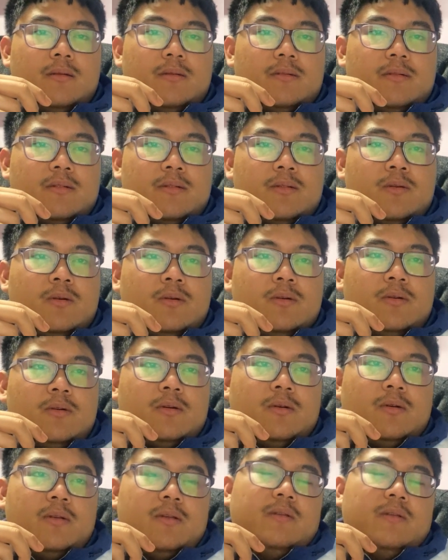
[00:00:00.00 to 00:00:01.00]

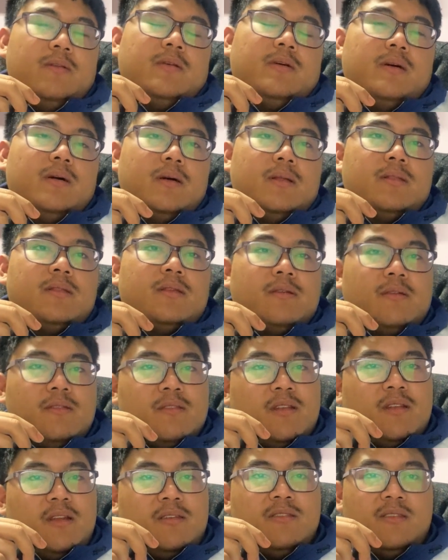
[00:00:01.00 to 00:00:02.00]
no the
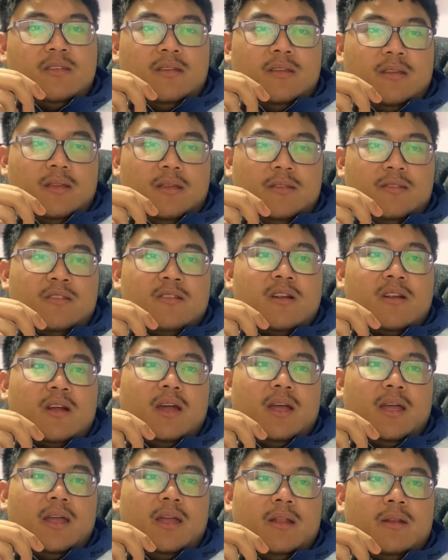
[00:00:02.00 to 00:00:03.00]
dressing is
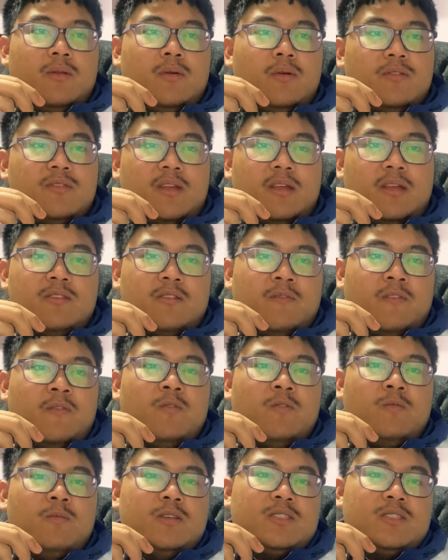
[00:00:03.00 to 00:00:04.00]
dry, no signs of inflammation